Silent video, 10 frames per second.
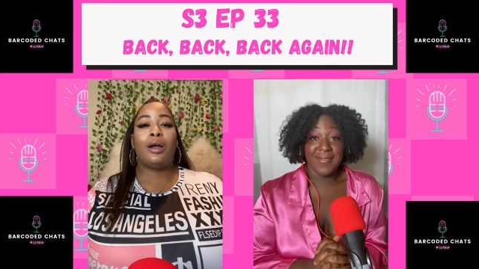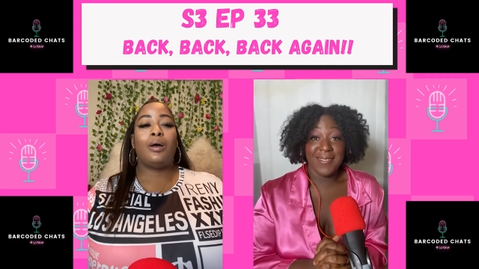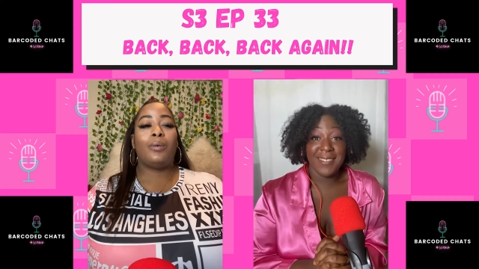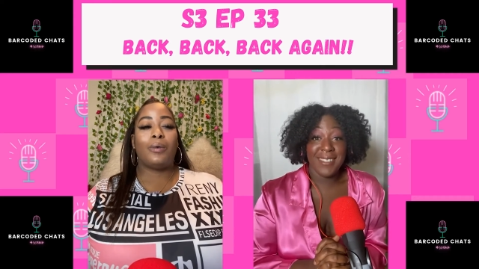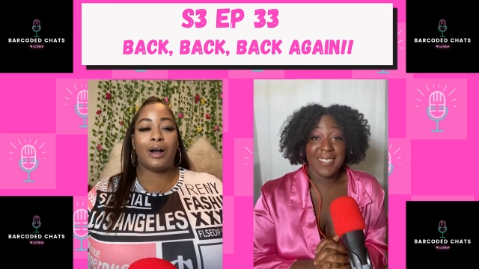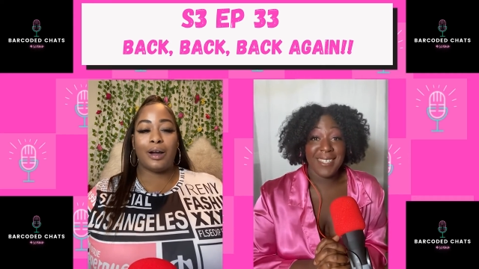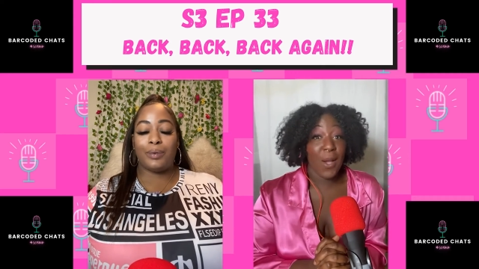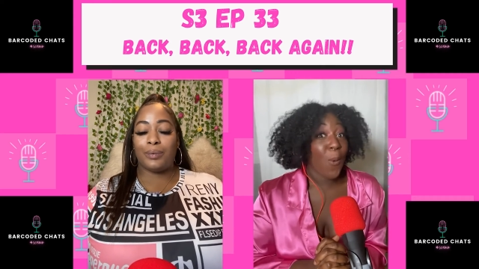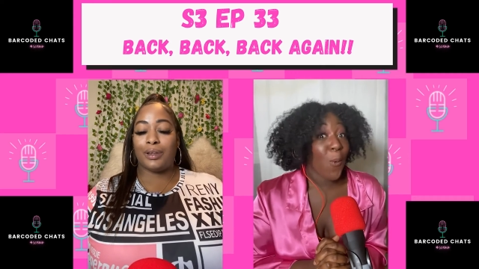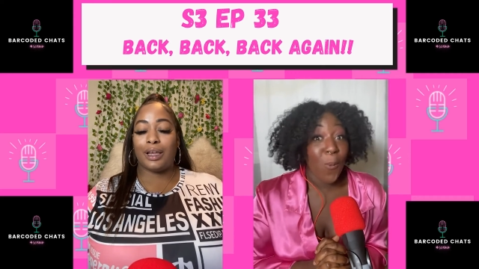Speaker 1: Why are people
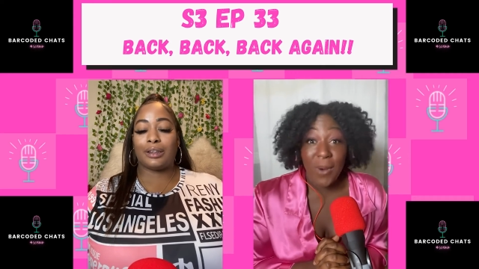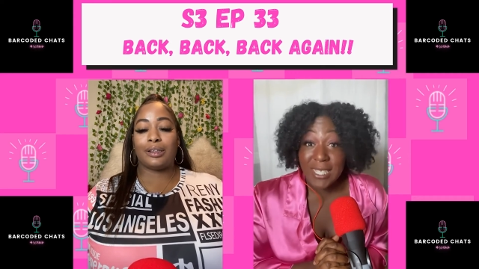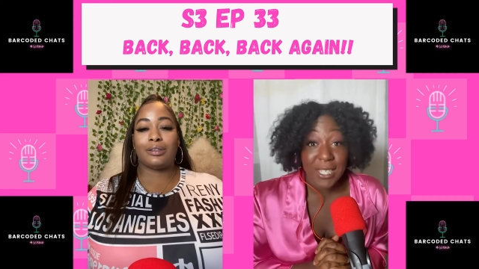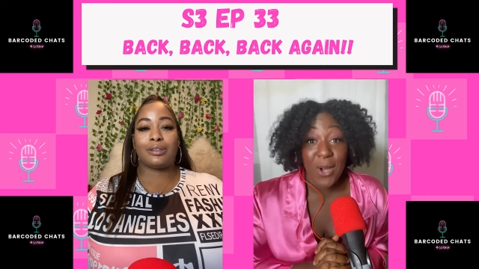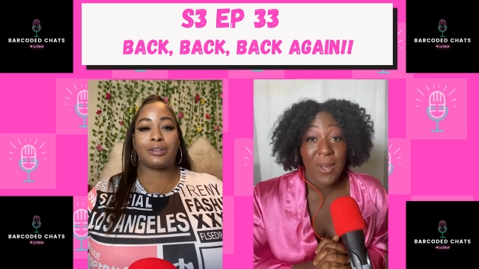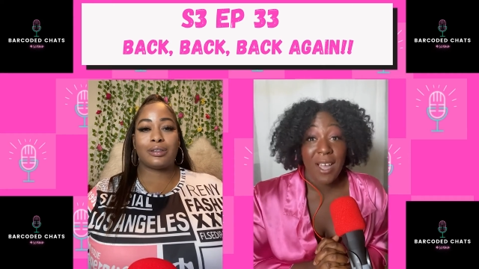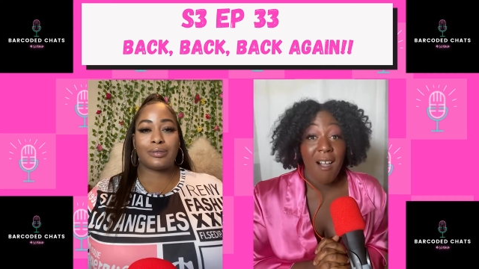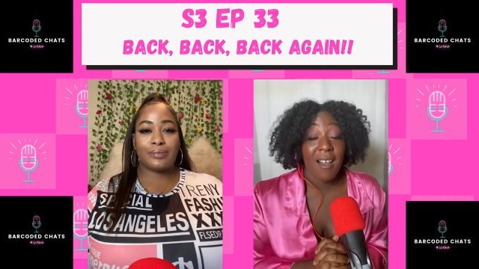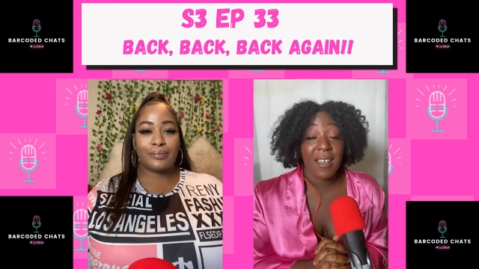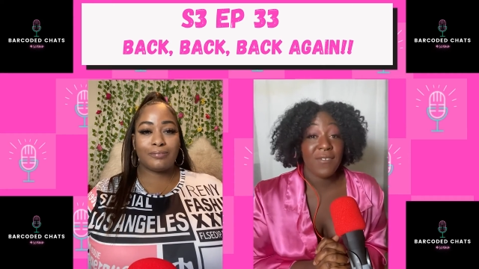
Speaker 2: like this? What's going on,
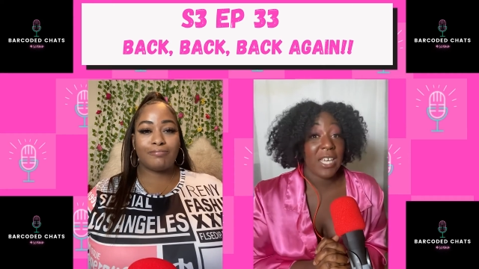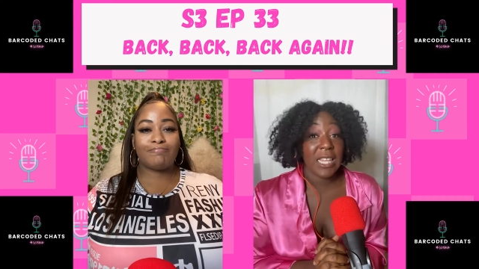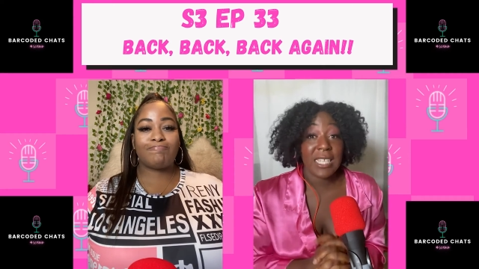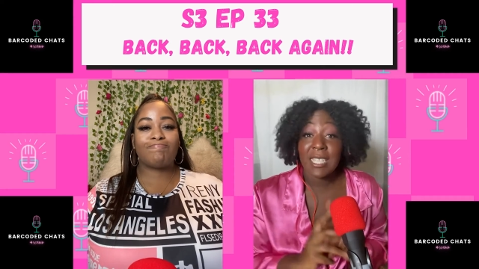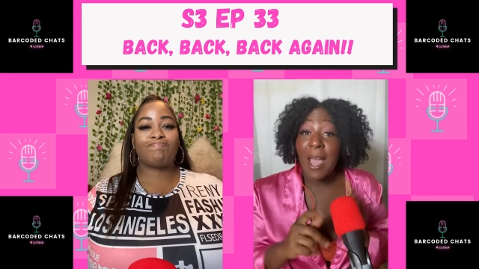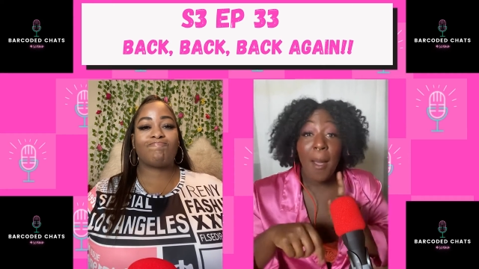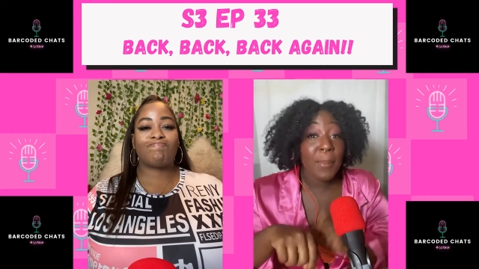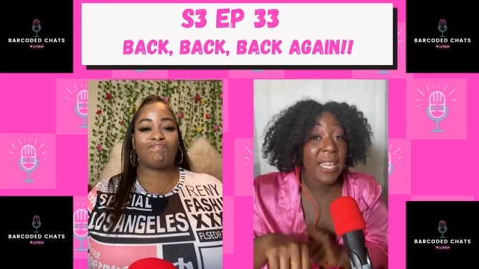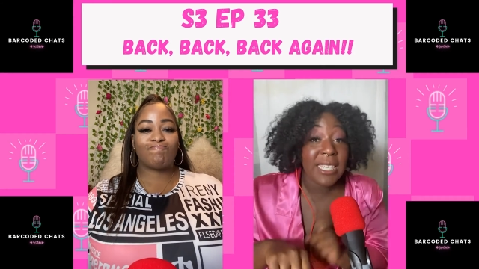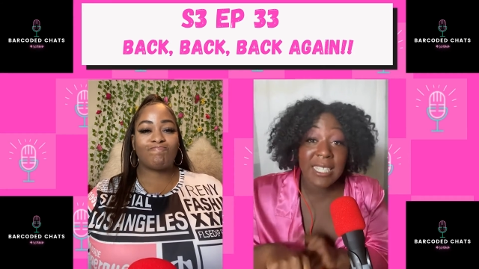fellas? Please
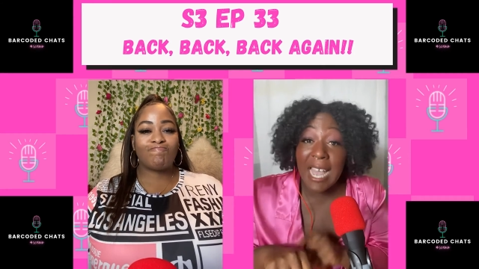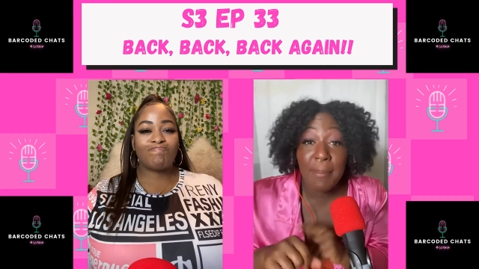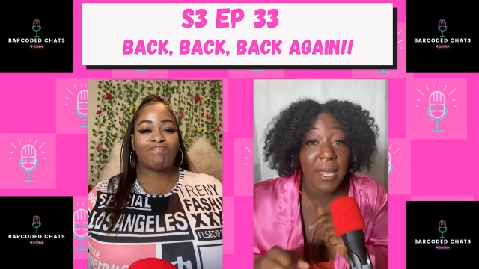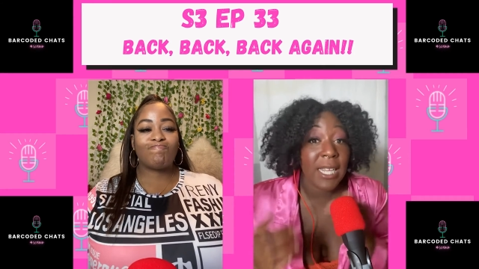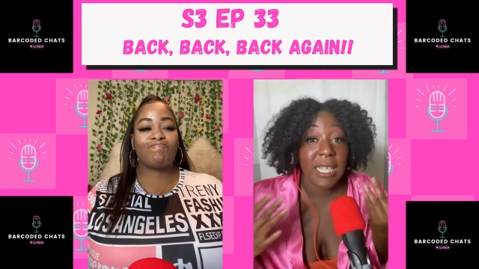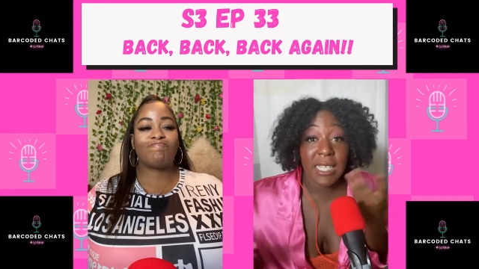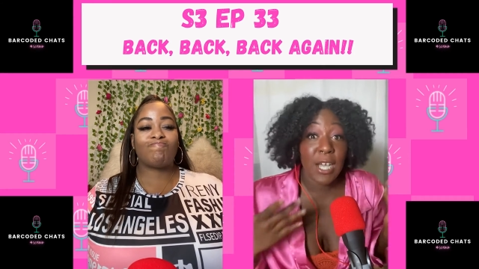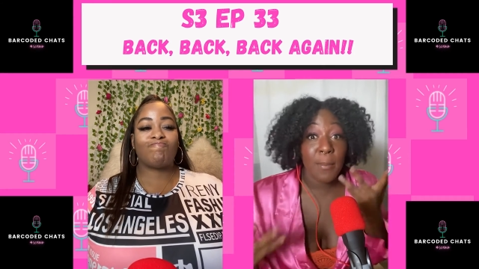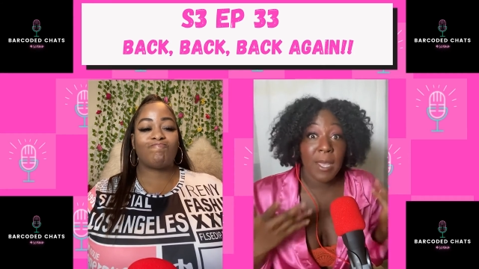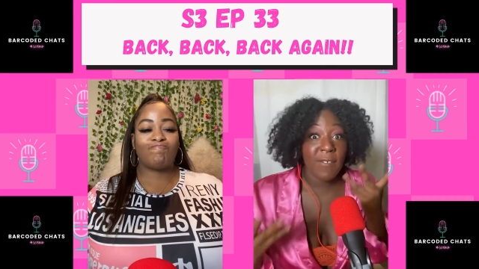tap in and tell me,
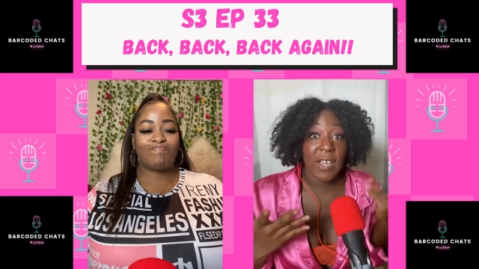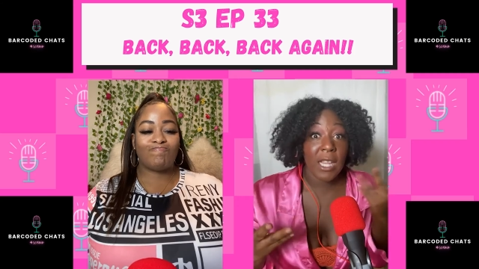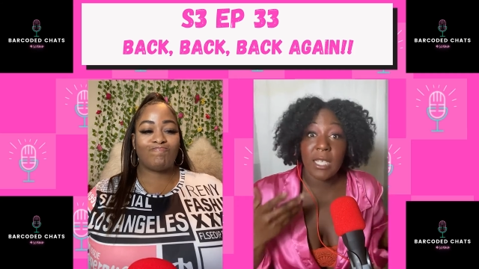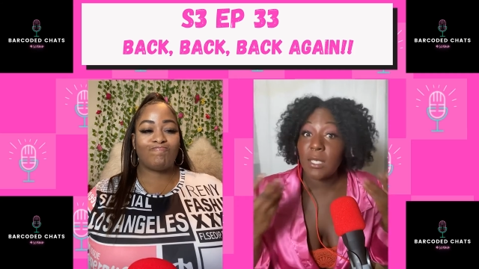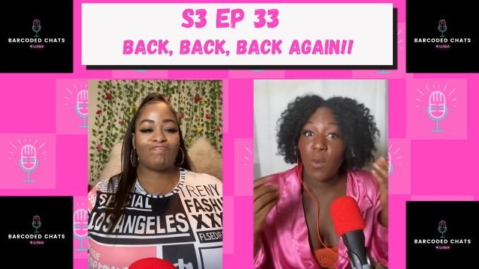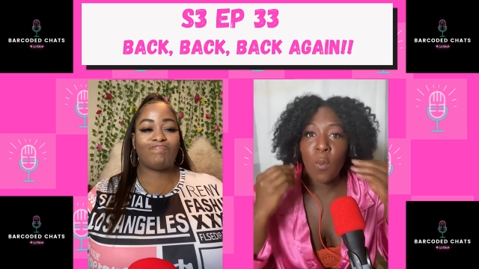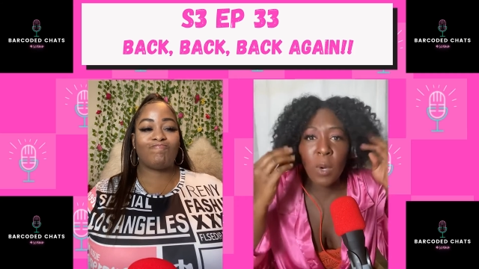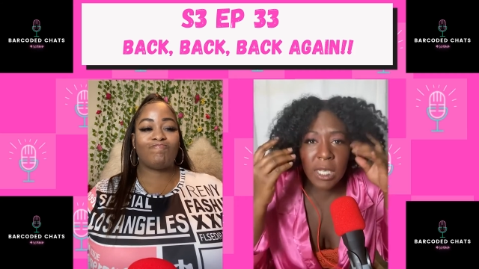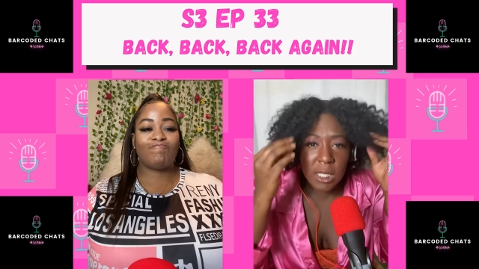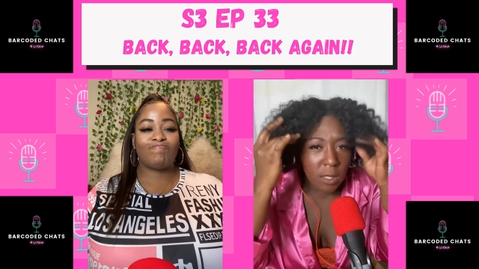fellas,
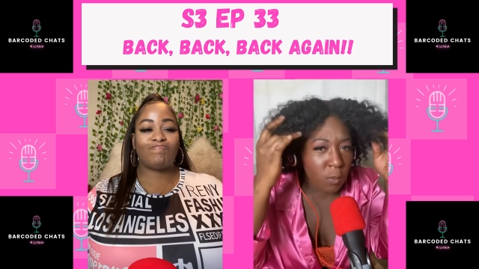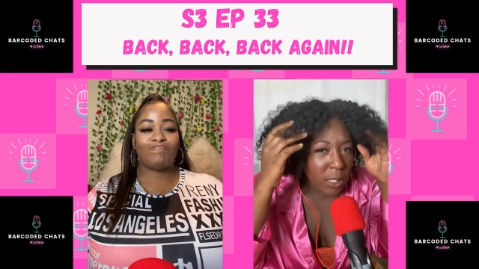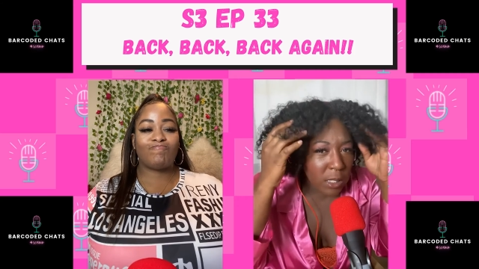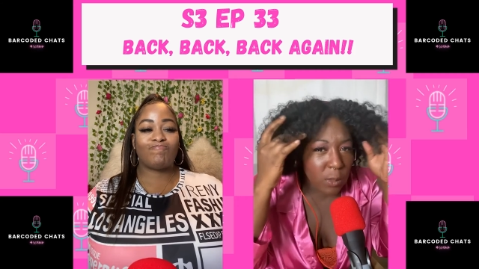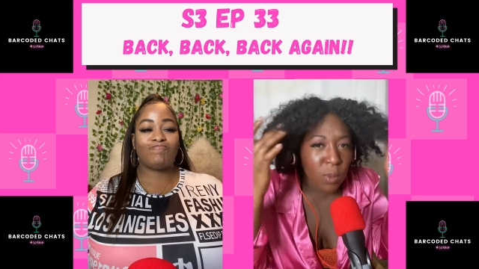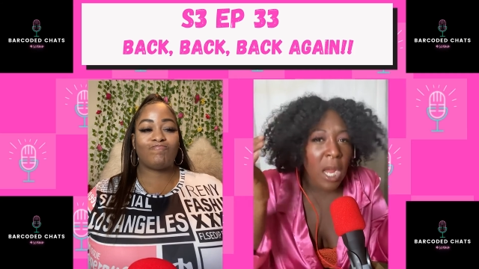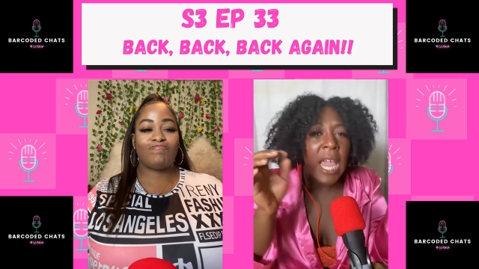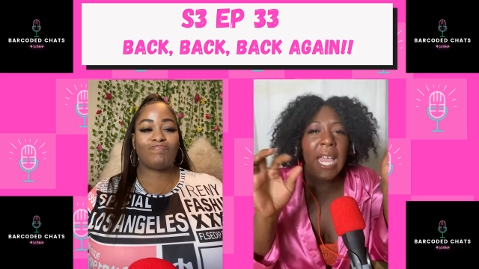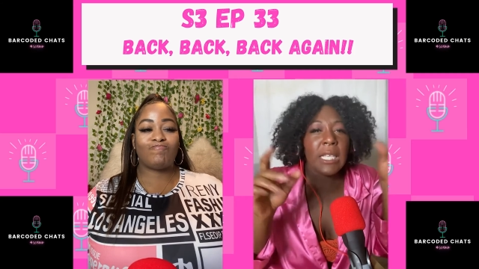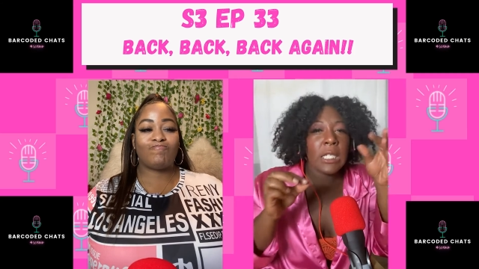what's is
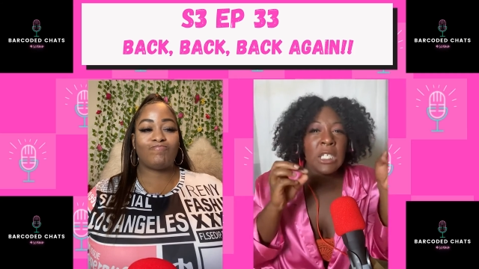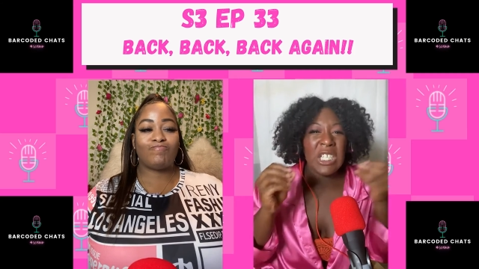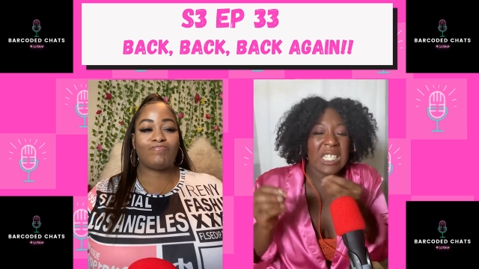this just like